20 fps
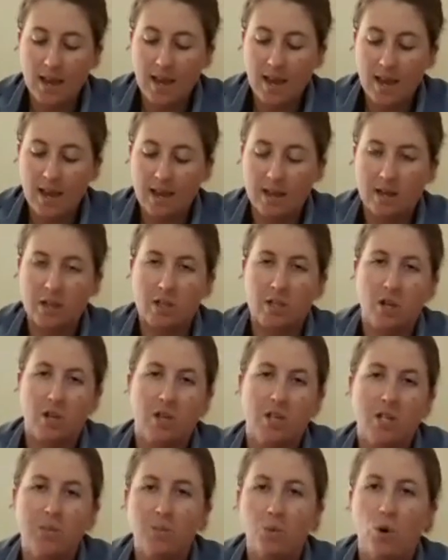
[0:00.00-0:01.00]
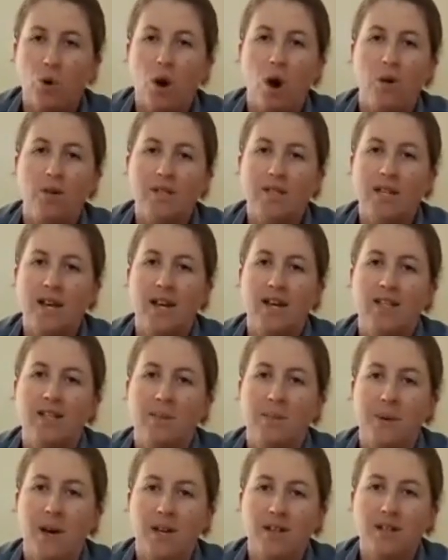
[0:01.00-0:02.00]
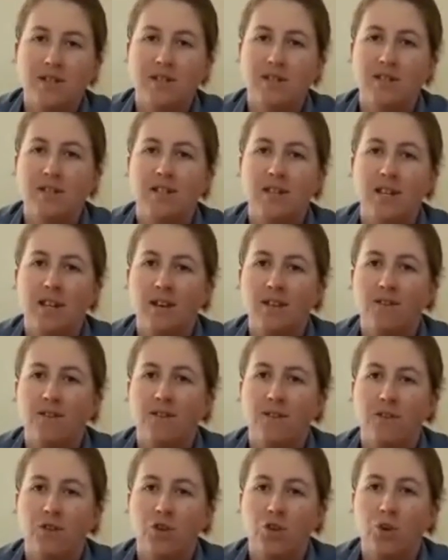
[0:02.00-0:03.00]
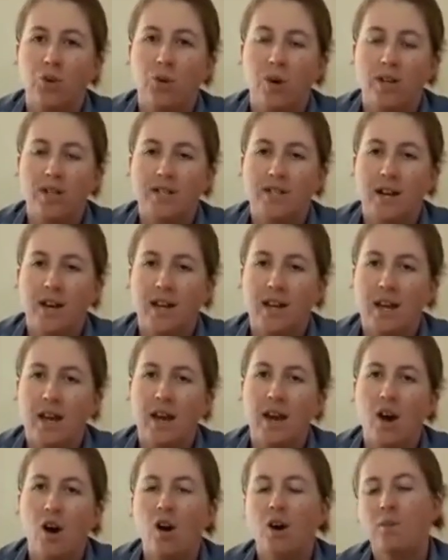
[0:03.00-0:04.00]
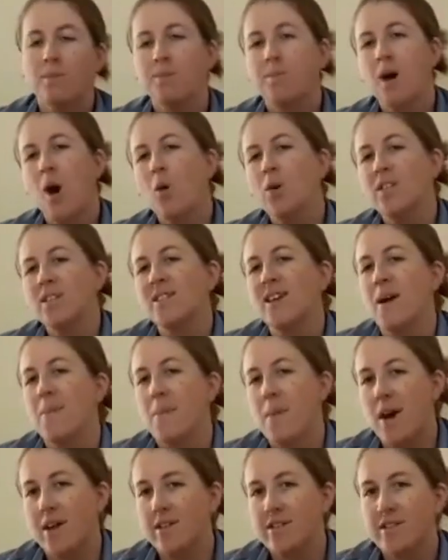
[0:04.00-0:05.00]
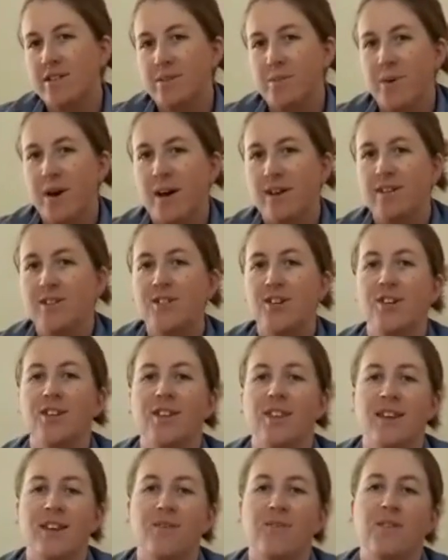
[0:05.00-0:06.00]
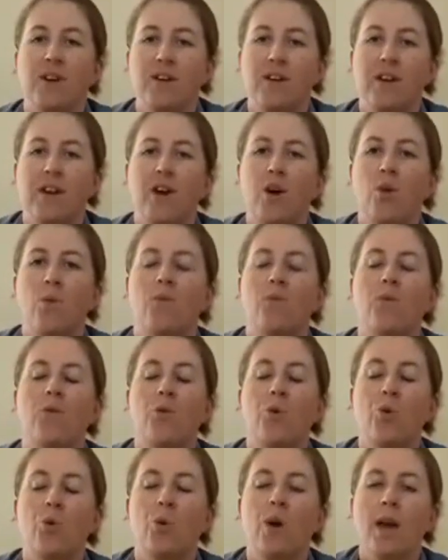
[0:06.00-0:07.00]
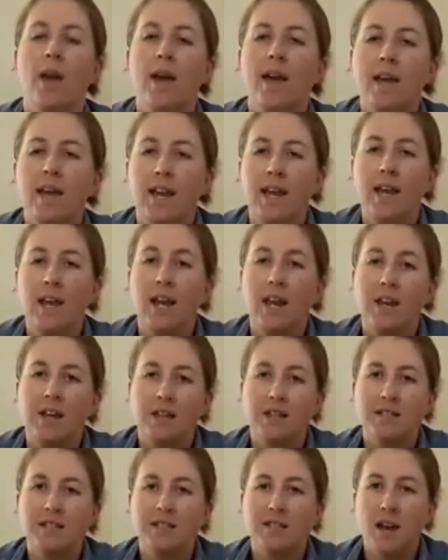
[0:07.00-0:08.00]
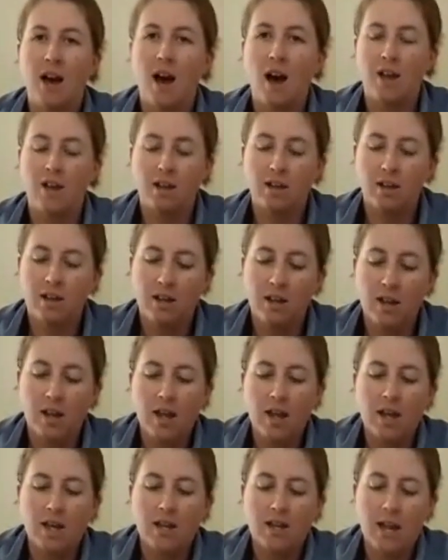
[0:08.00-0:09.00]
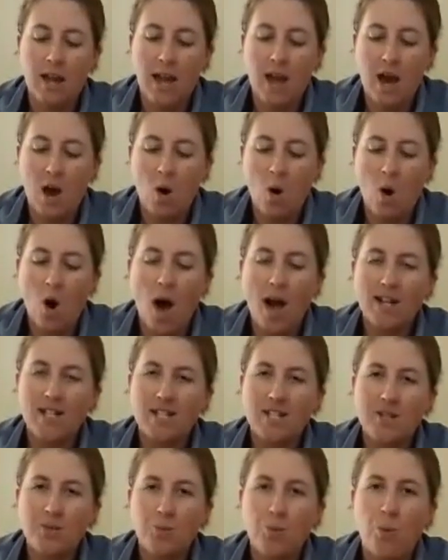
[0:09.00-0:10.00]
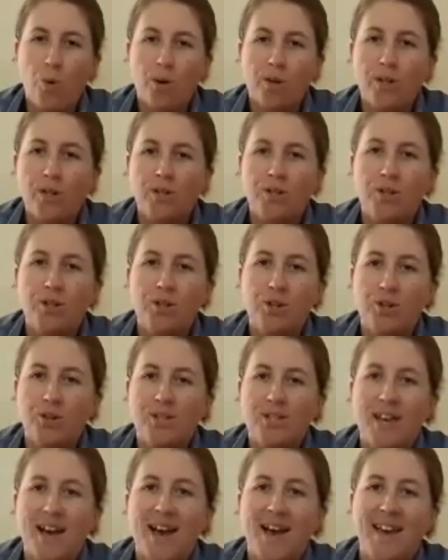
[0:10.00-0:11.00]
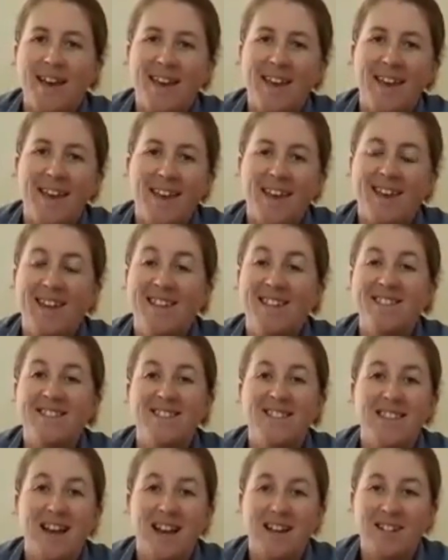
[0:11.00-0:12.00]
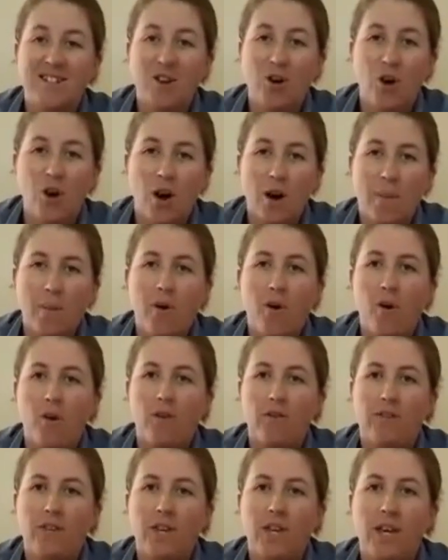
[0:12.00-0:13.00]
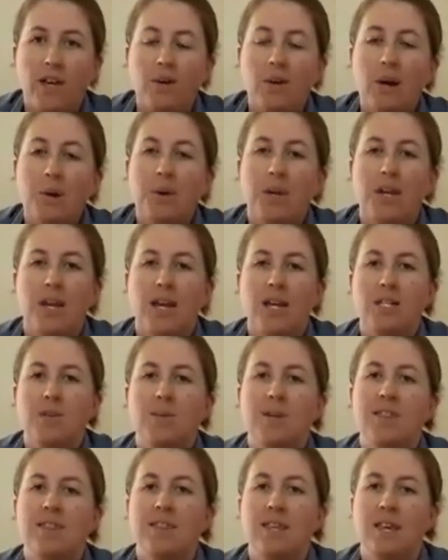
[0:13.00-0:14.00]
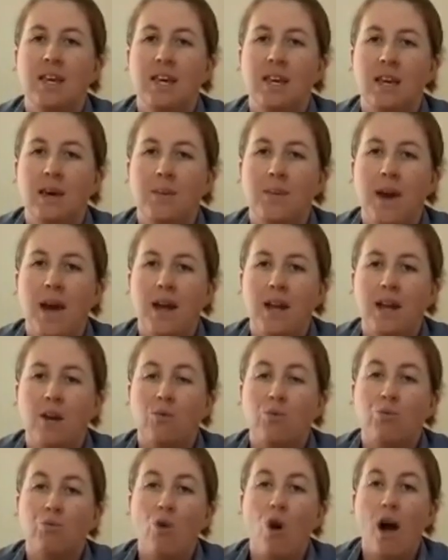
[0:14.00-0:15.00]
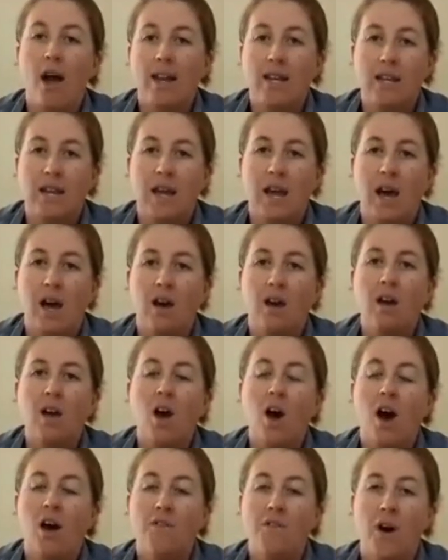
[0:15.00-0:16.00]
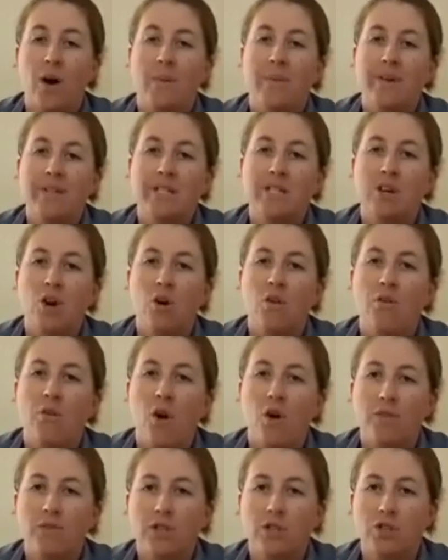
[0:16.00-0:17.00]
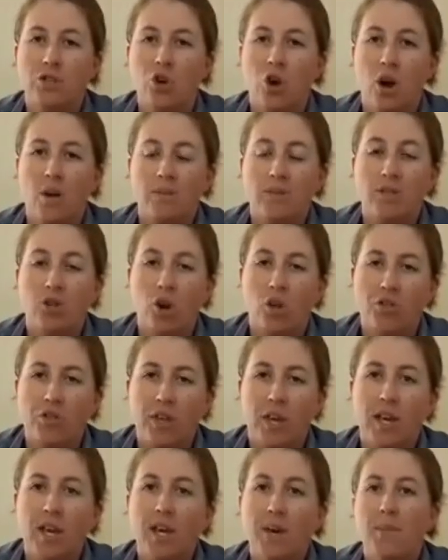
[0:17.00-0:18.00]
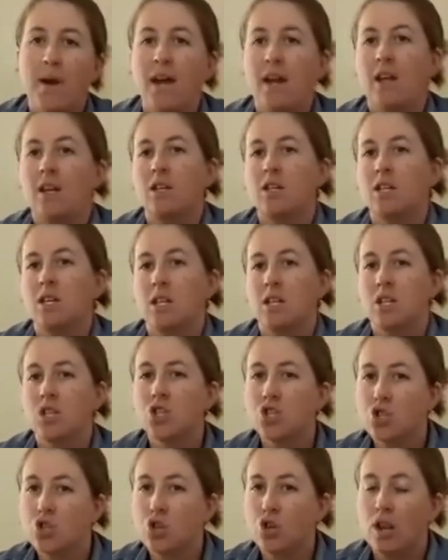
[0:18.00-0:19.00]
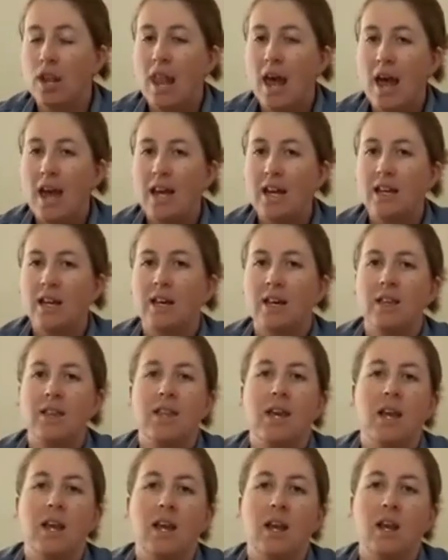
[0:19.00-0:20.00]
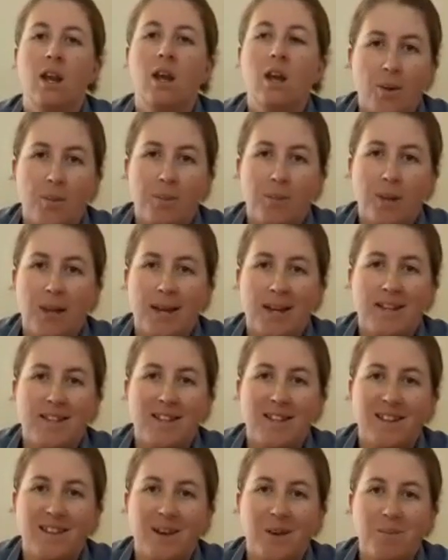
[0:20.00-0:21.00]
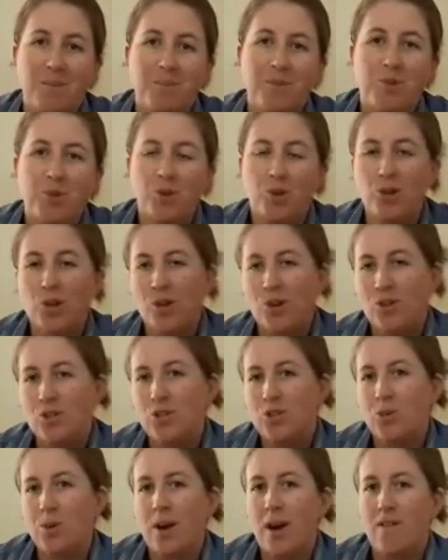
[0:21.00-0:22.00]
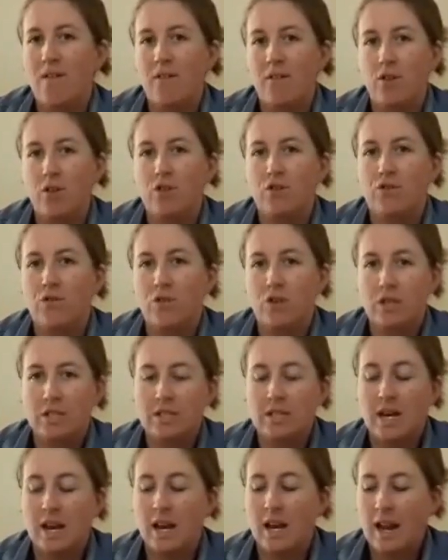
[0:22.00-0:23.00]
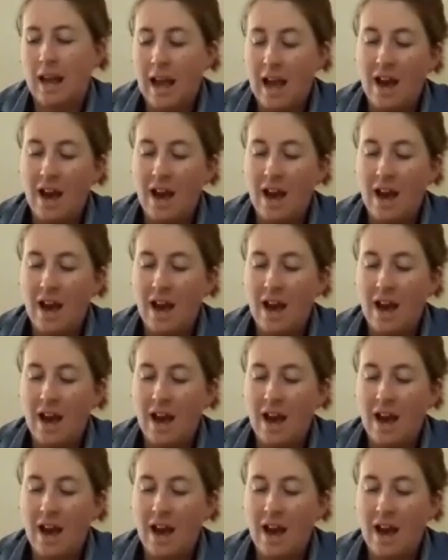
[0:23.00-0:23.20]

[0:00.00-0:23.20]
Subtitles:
And so this book I would say is a must if you are starting out. I wouldn't say a must, but certainly very helpful in getting started. Now, I just wanted to say it is that time of year where we need to be thinking about it right now. I find myself oftentimes not thinking about it until it's too late, and then I'm planting and then I'm too close to our first frost date.